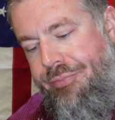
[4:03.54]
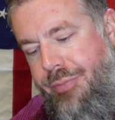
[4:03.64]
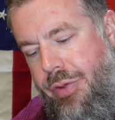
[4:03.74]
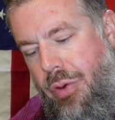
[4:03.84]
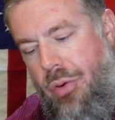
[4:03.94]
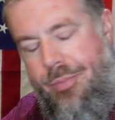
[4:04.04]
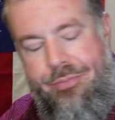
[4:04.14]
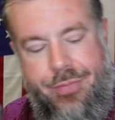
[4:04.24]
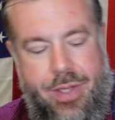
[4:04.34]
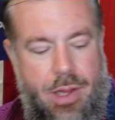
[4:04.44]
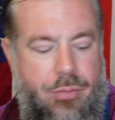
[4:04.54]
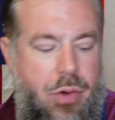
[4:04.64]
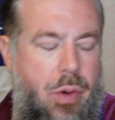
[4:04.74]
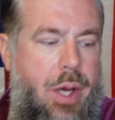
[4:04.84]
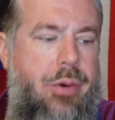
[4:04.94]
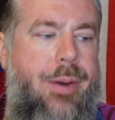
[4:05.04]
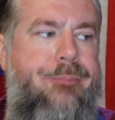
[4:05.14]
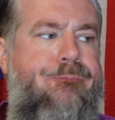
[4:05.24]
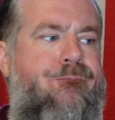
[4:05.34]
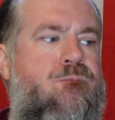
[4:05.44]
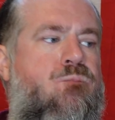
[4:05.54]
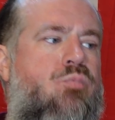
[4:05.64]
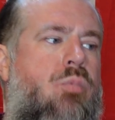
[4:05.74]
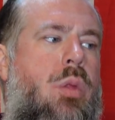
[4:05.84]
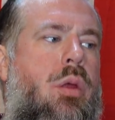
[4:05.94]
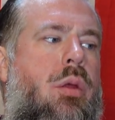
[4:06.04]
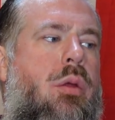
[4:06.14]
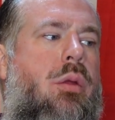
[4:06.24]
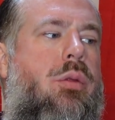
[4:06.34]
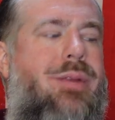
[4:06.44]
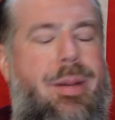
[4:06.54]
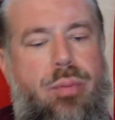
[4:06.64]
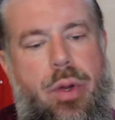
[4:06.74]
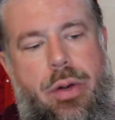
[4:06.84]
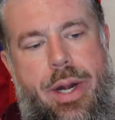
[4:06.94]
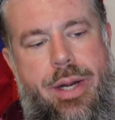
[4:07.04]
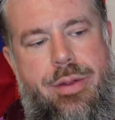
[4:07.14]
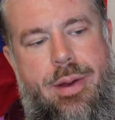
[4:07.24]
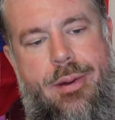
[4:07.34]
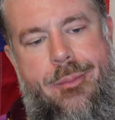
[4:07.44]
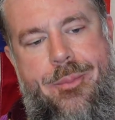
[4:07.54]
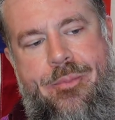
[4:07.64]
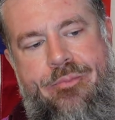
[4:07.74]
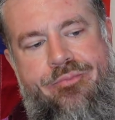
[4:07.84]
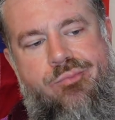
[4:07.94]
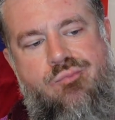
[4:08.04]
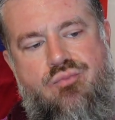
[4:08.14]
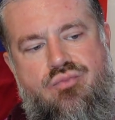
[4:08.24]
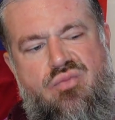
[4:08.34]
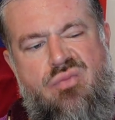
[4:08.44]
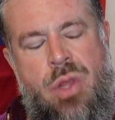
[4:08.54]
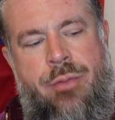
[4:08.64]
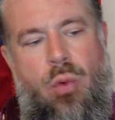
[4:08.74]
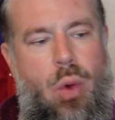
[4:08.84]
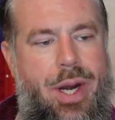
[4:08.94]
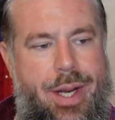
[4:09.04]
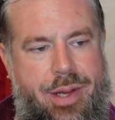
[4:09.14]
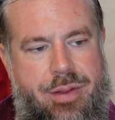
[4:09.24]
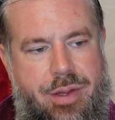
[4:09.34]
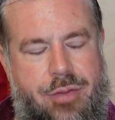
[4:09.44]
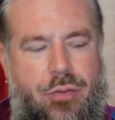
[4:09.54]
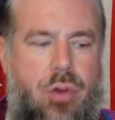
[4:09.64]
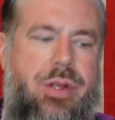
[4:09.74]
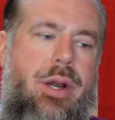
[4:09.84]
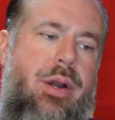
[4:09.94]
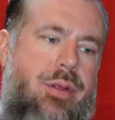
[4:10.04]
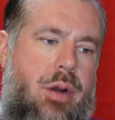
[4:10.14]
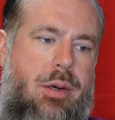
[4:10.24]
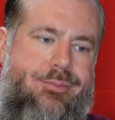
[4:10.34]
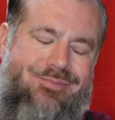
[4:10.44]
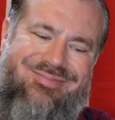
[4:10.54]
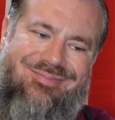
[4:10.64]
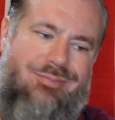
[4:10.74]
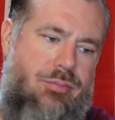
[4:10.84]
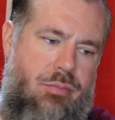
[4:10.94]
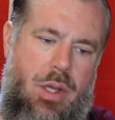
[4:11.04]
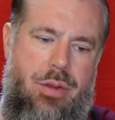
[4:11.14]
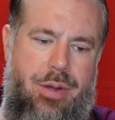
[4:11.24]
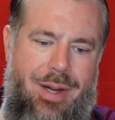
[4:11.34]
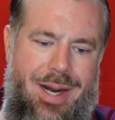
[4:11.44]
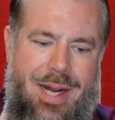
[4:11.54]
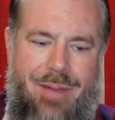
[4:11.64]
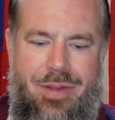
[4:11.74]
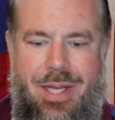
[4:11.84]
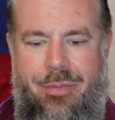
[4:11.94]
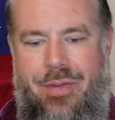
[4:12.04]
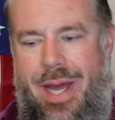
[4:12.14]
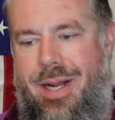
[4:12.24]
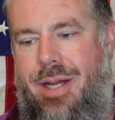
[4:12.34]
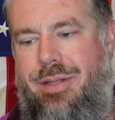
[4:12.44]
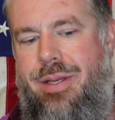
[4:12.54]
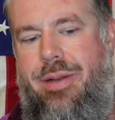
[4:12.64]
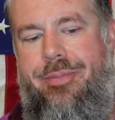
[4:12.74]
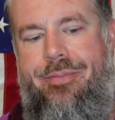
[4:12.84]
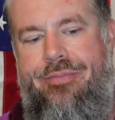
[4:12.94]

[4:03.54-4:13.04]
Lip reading: So scale of 1 to 100, 10-point grading scale for what it is. It's a frozen dairy dessert, so you're not going to have the same fat content.